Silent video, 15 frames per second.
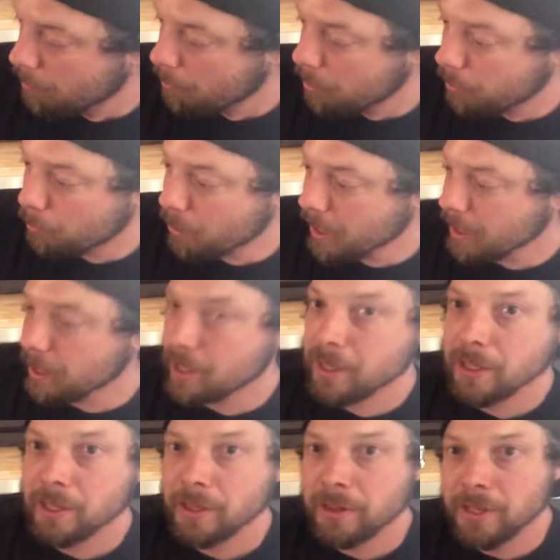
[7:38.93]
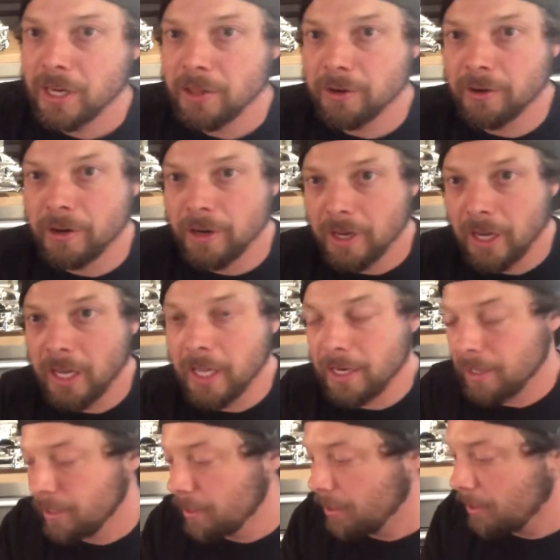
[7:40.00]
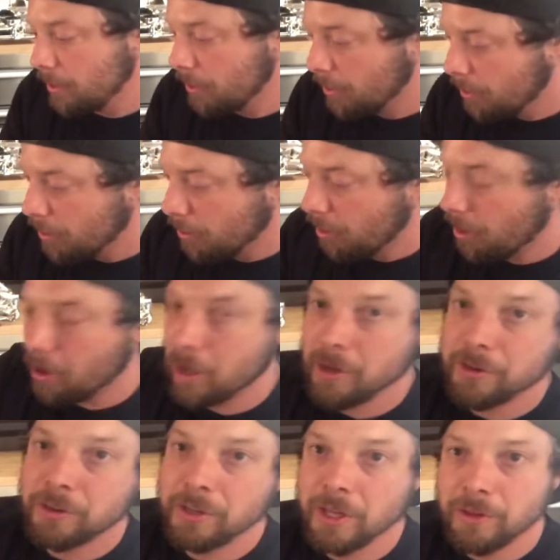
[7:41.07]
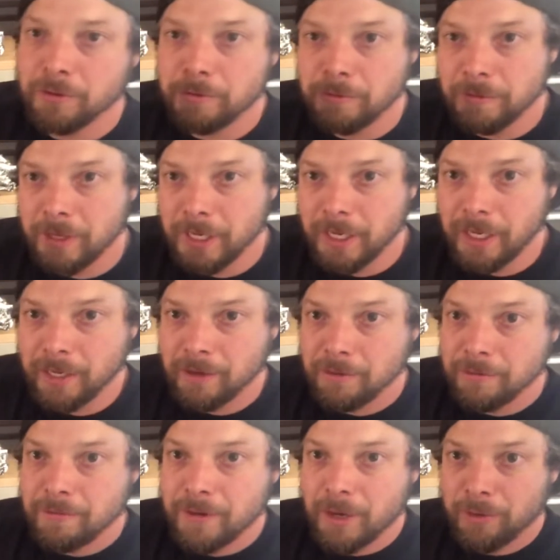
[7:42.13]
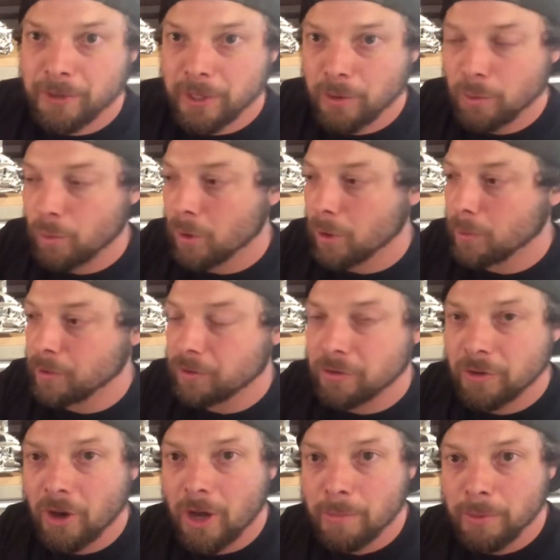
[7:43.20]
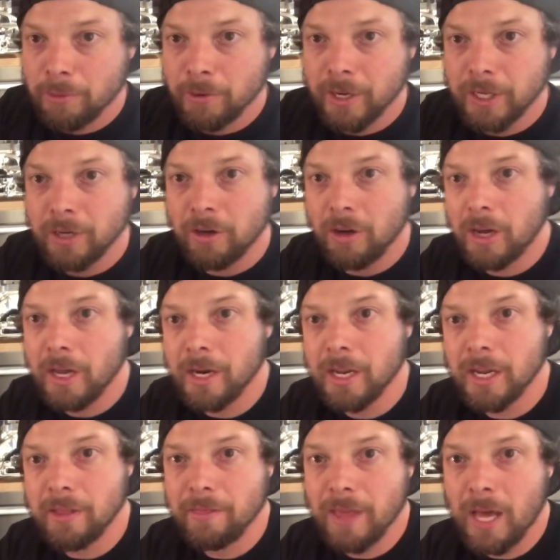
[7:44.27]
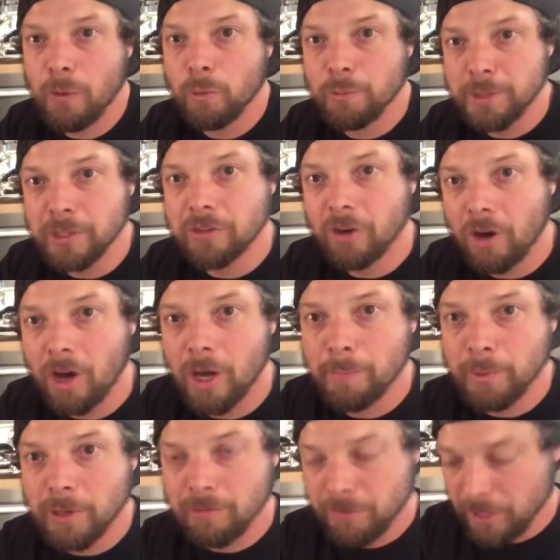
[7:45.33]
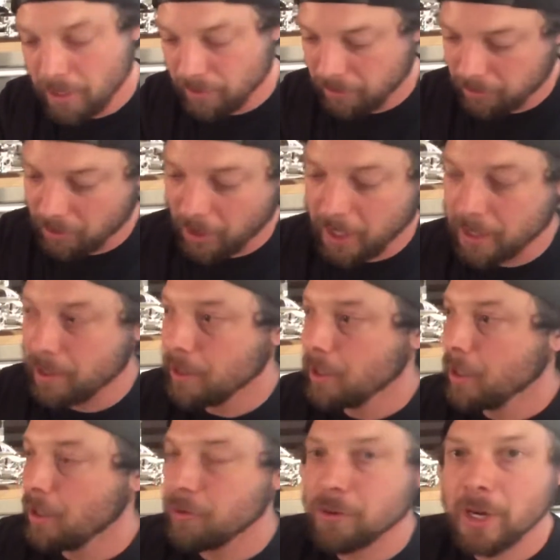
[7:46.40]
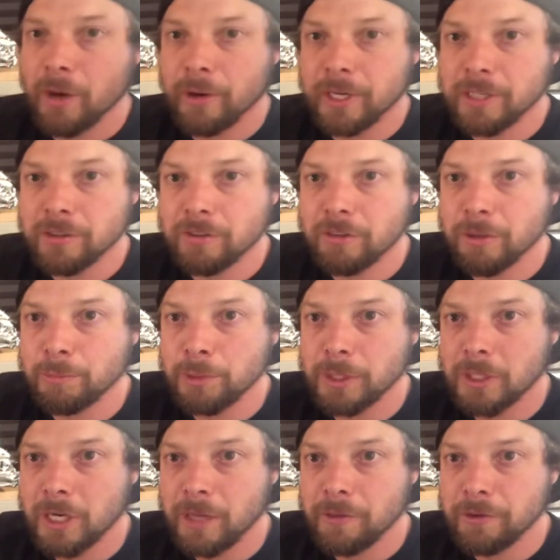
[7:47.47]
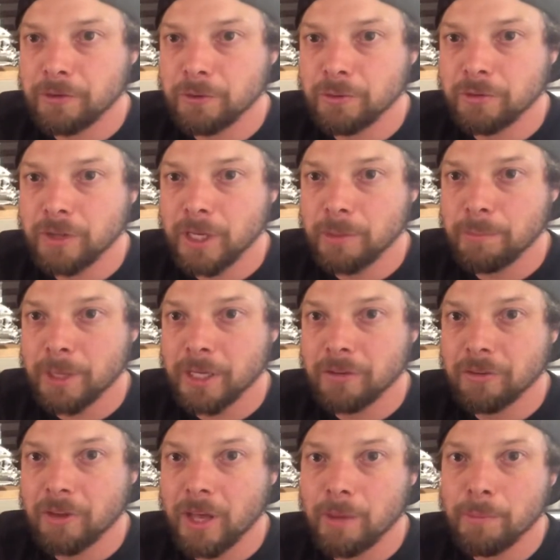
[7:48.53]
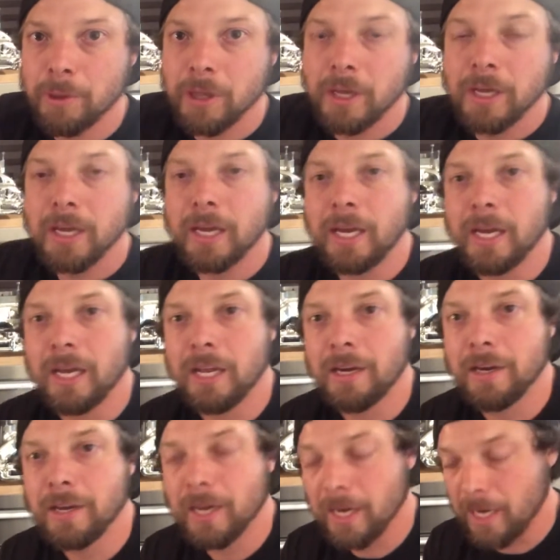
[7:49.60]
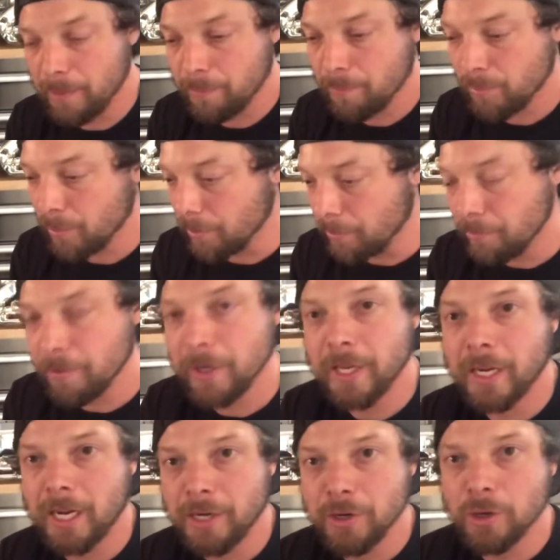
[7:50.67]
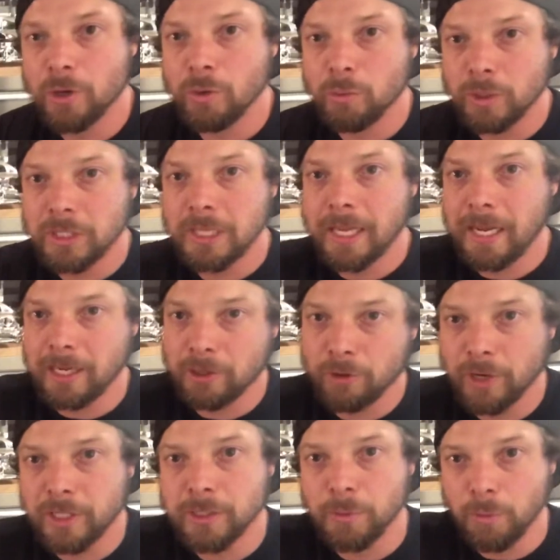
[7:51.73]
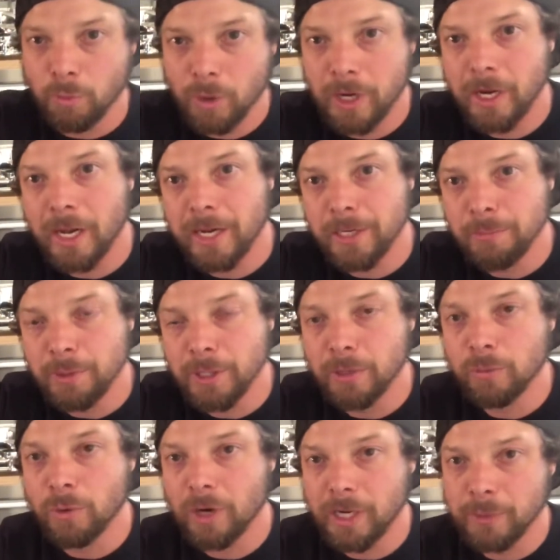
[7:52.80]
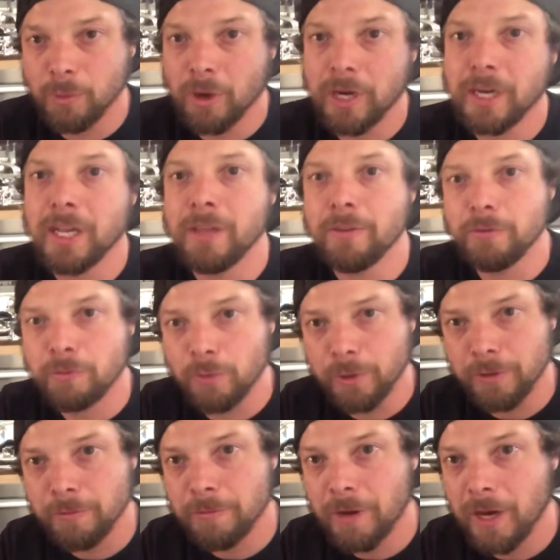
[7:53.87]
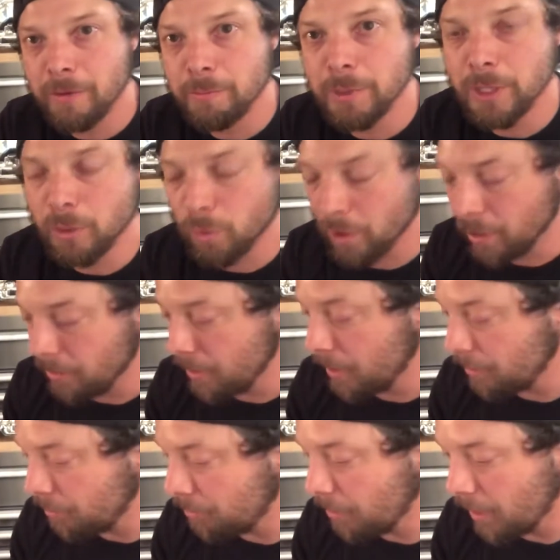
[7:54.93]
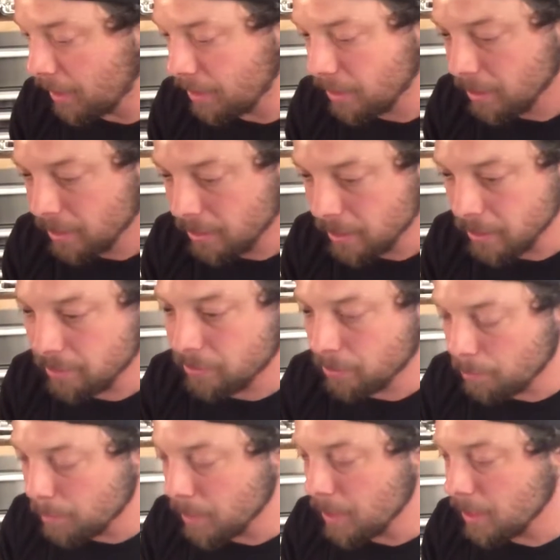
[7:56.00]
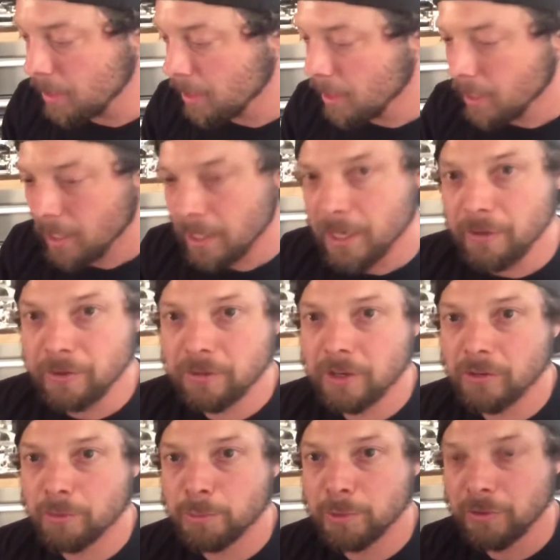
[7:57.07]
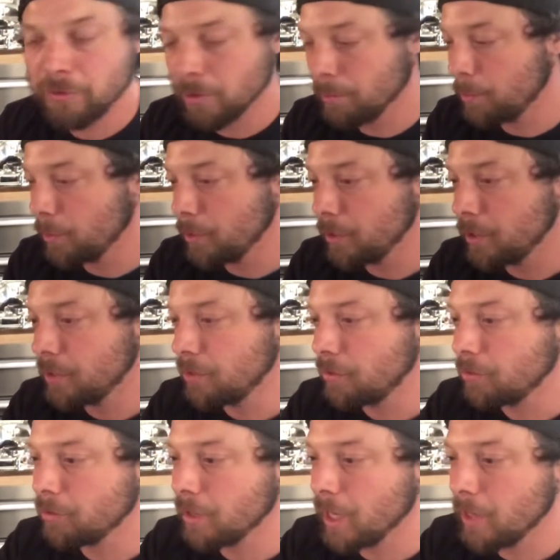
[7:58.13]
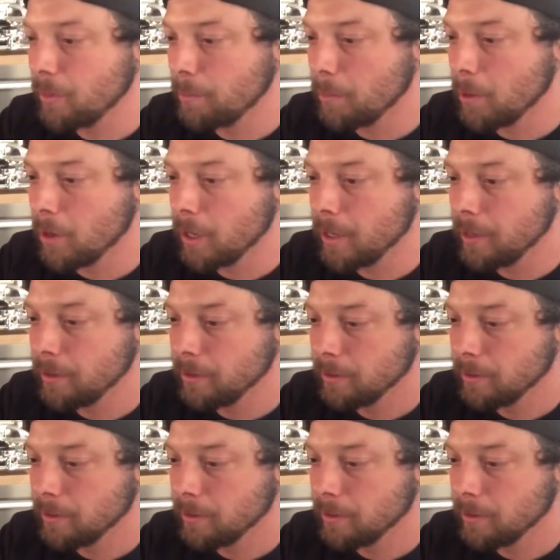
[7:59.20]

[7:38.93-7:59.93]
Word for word: threaded the other nut onto the other fitting, found out where it would stop threading on, and that will be top of the other side. So now I can just simply line the two tape ends up, and the fitting I know will land correctly, with 190 being where I want it and the 45 being where the other side needs to be. Now these guys are pretty simple. You can just slide them on